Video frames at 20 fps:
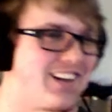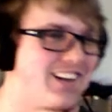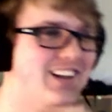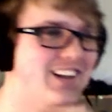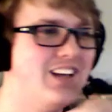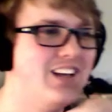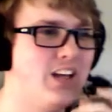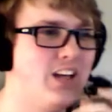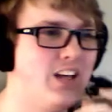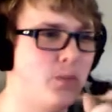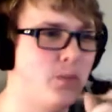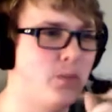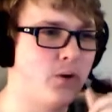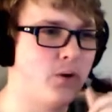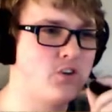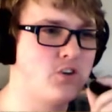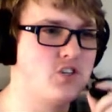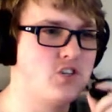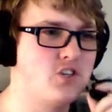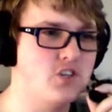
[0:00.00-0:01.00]
He
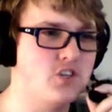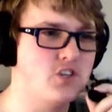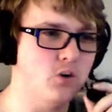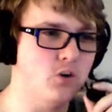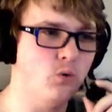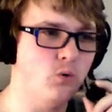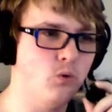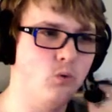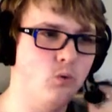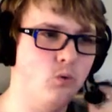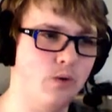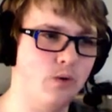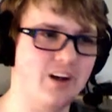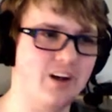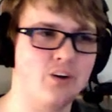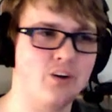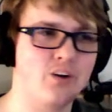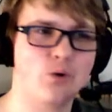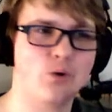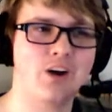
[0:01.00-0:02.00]
approaches you.
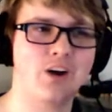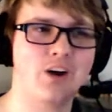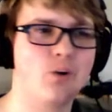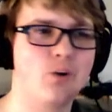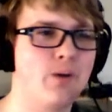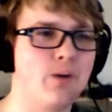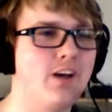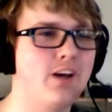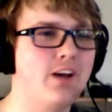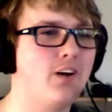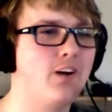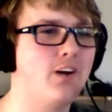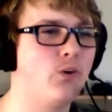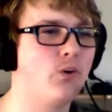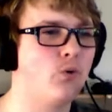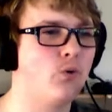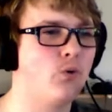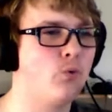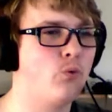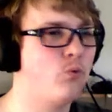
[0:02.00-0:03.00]
Well, well, well.